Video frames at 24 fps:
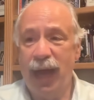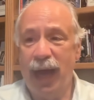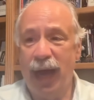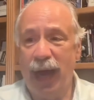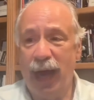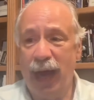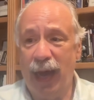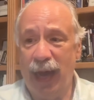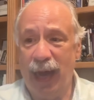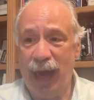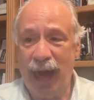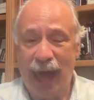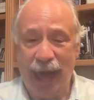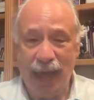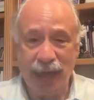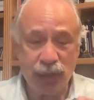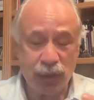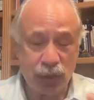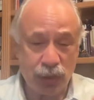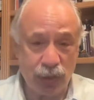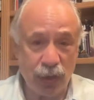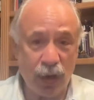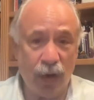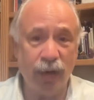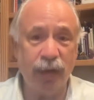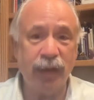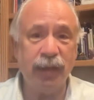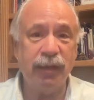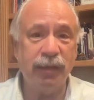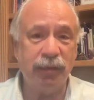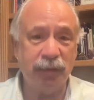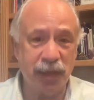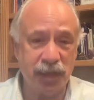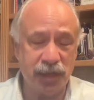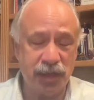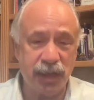I started
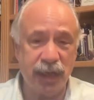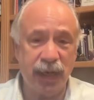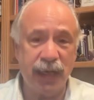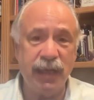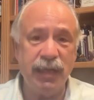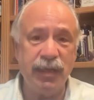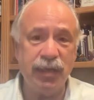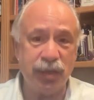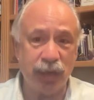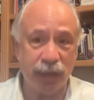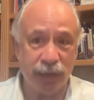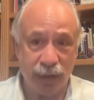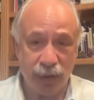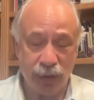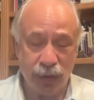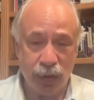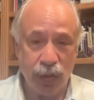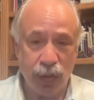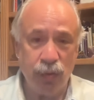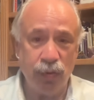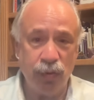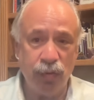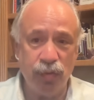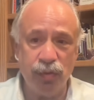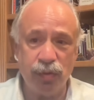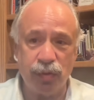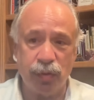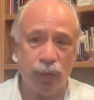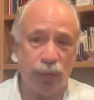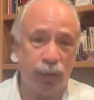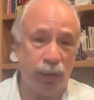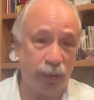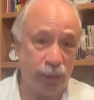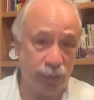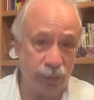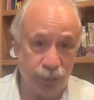listening to the news
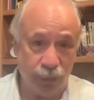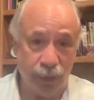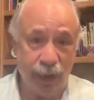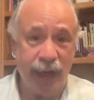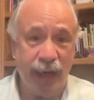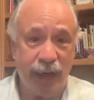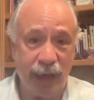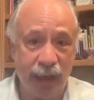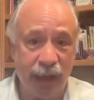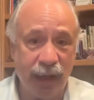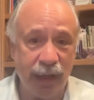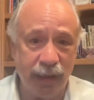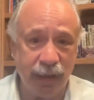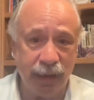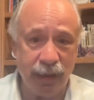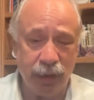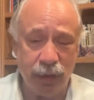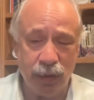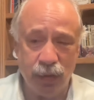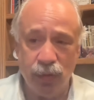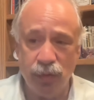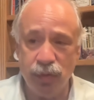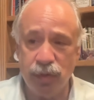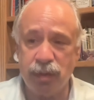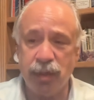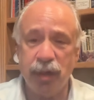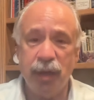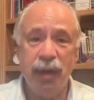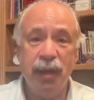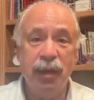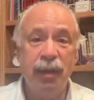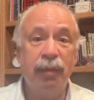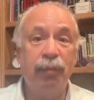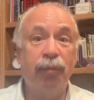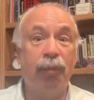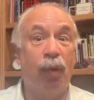or reading the news
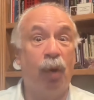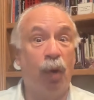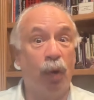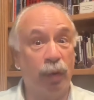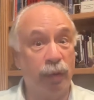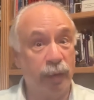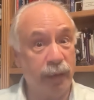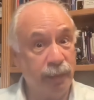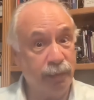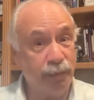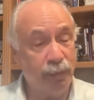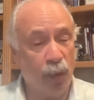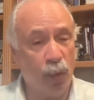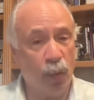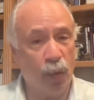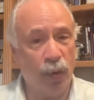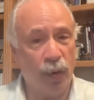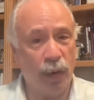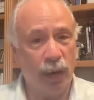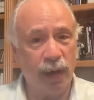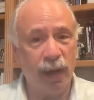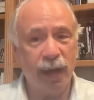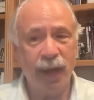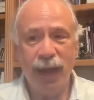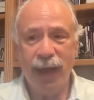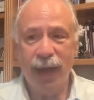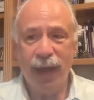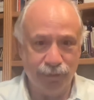more and more.